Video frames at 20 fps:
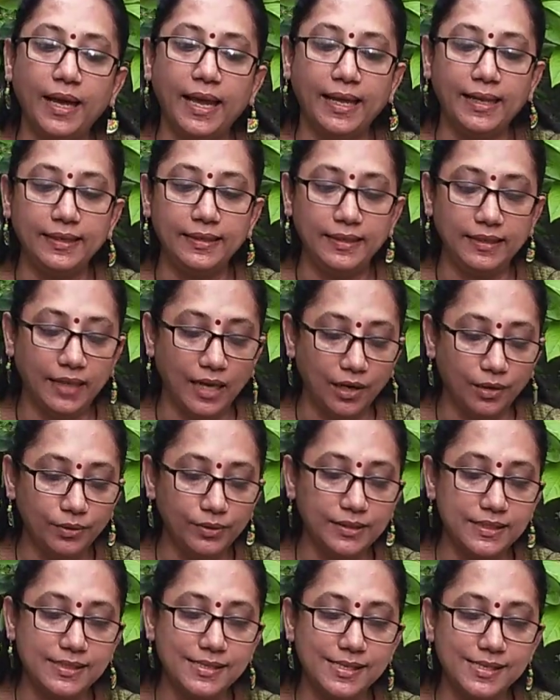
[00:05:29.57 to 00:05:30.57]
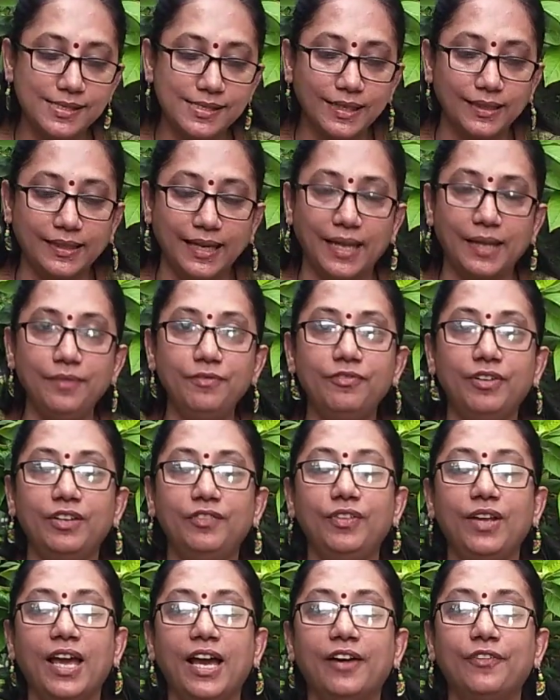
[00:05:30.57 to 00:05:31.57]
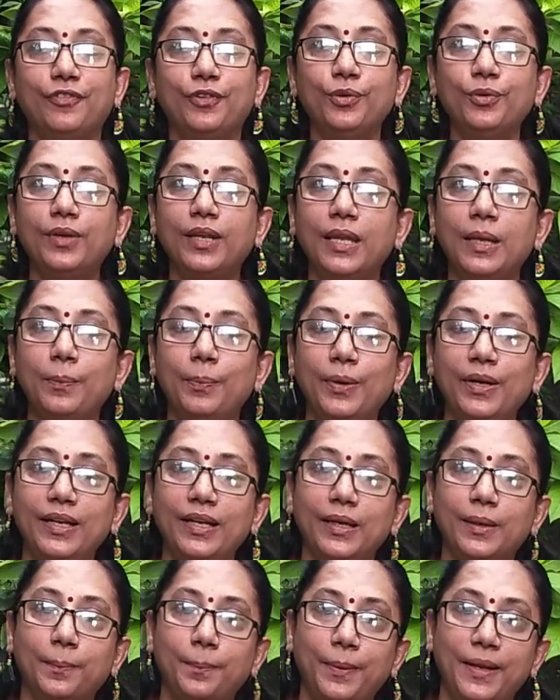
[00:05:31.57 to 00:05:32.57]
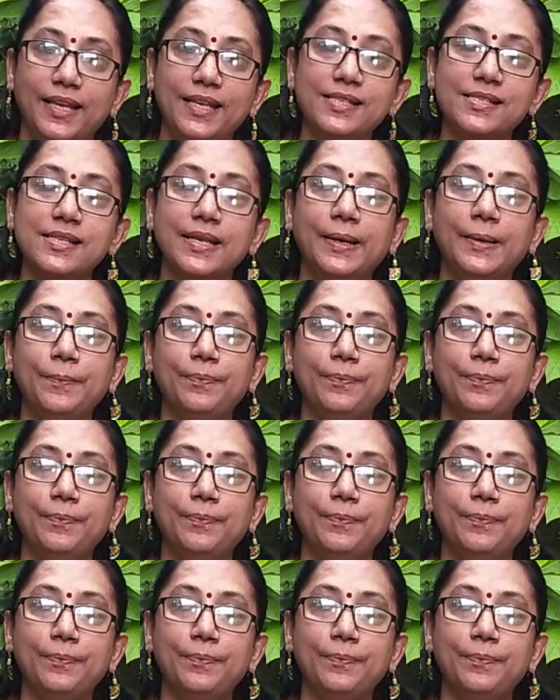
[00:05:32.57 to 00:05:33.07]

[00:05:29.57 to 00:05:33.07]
And now this is the time when we have to keep it in a place